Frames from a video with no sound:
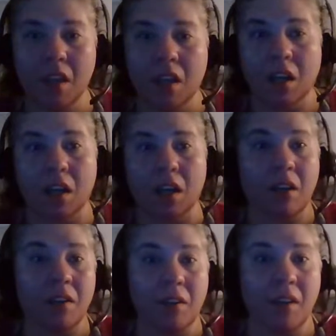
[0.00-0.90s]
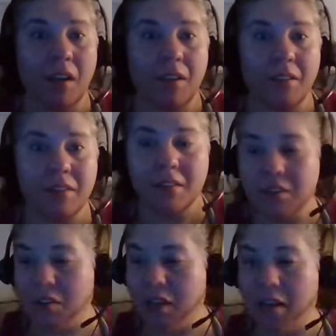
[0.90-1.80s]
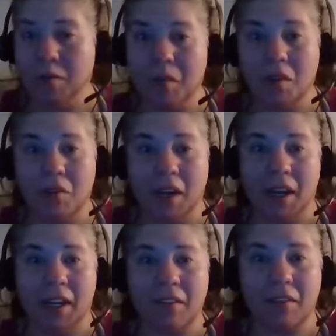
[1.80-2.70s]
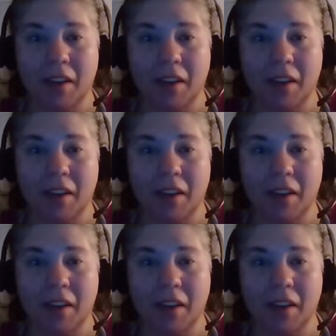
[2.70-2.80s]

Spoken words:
Okay, it's going to have to be grainy for now.